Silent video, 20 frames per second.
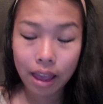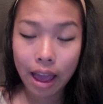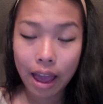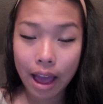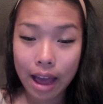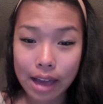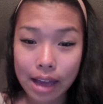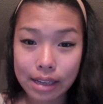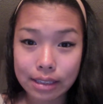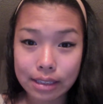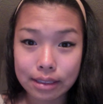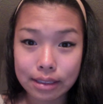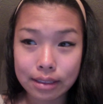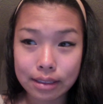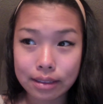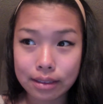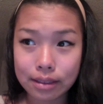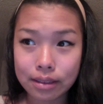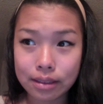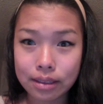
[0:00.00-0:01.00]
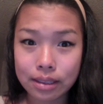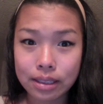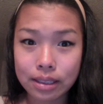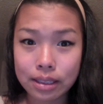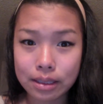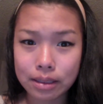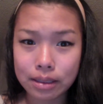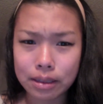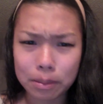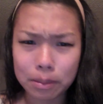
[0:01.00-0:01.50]
as
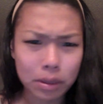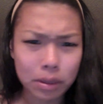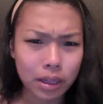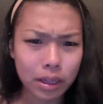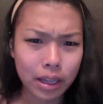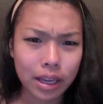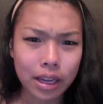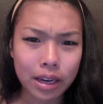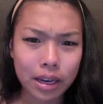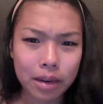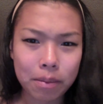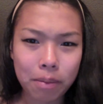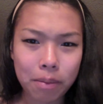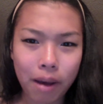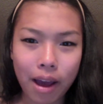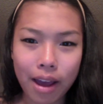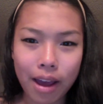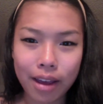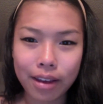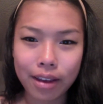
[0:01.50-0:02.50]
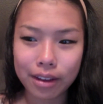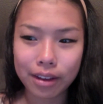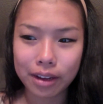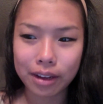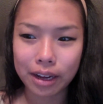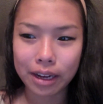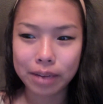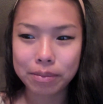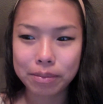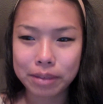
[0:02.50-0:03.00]
stipulated by
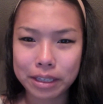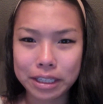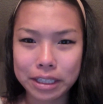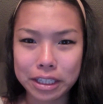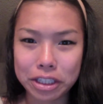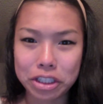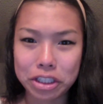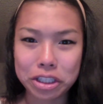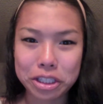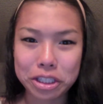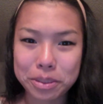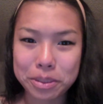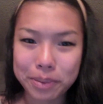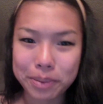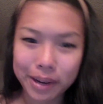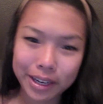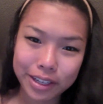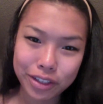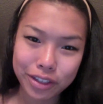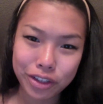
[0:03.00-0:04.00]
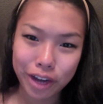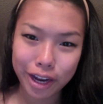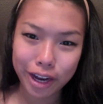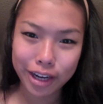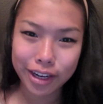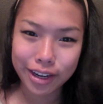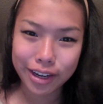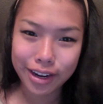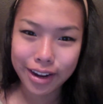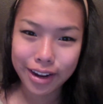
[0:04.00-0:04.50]
conditions by
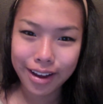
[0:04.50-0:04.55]
Jen.